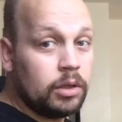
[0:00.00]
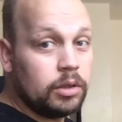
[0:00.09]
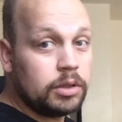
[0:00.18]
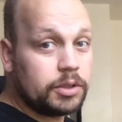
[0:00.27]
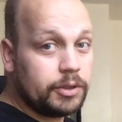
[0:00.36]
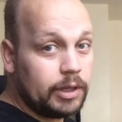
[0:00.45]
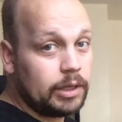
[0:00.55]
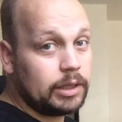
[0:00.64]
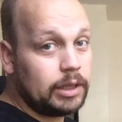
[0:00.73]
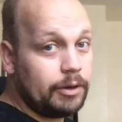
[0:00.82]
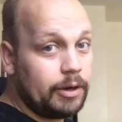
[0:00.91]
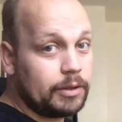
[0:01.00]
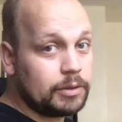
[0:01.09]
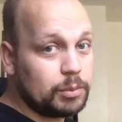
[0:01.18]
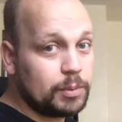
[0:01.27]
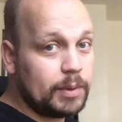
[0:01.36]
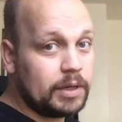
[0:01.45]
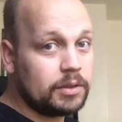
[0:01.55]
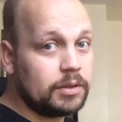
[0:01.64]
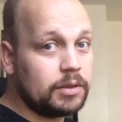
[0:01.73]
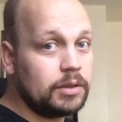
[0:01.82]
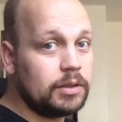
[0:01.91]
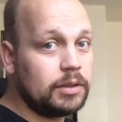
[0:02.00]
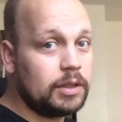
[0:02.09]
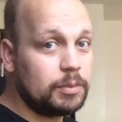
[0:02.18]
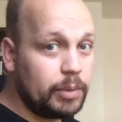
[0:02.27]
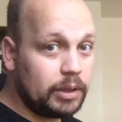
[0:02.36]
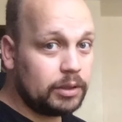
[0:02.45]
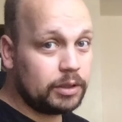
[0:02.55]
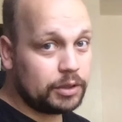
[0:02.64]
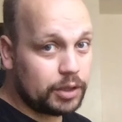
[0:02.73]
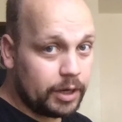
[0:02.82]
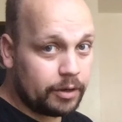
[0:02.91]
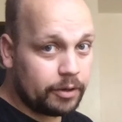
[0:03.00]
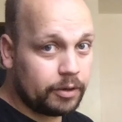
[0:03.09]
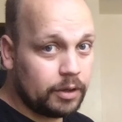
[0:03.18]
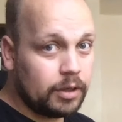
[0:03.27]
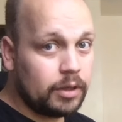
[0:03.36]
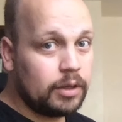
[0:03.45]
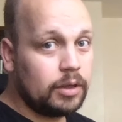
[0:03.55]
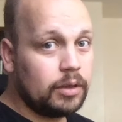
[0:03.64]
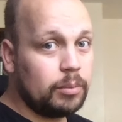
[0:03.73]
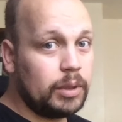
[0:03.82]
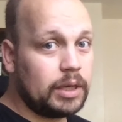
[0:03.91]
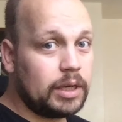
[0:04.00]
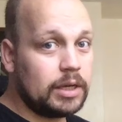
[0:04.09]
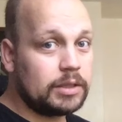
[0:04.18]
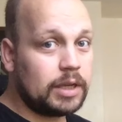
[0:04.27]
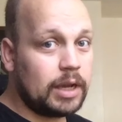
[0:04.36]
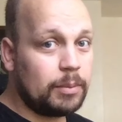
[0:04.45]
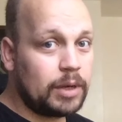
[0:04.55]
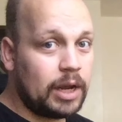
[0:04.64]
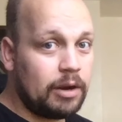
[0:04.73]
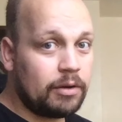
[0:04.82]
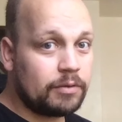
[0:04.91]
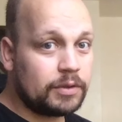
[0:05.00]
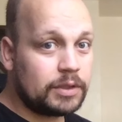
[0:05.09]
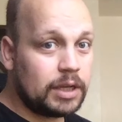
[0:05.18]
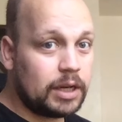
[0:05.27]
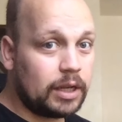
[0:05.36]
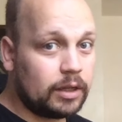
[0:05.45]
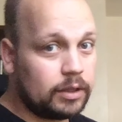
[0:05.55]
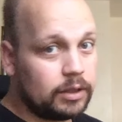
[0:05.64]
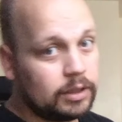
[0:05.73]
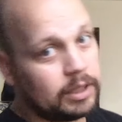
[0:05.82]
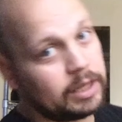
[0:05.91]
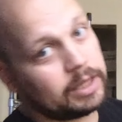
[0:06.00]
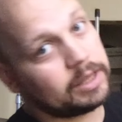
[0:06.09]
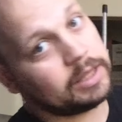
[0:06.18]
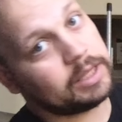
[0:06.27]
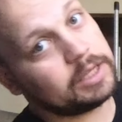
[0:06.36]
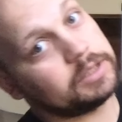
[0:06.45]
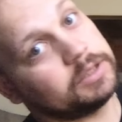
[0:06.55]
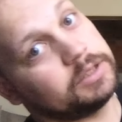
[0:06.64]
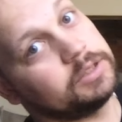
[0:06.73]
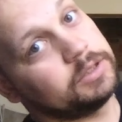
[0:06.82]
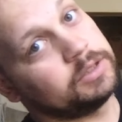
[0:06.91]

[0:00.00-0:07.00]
Let's clear out some space. Let's build the chair. Because I'm tired of sitting like this